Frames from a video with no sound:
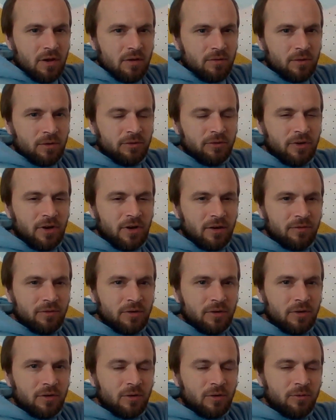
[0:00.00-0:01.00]
First off,
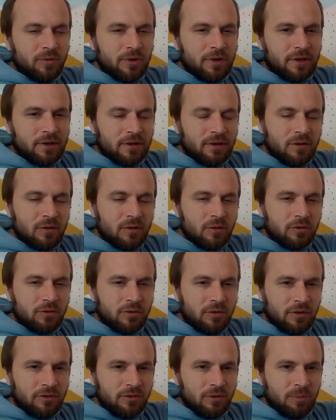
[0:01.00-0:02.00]
don't forget good old
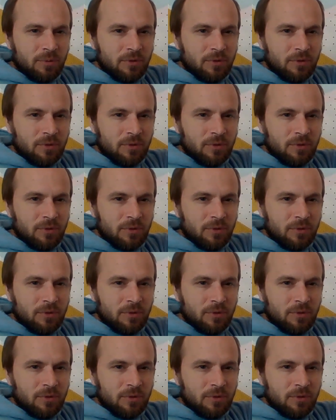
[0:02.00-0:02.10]
trusty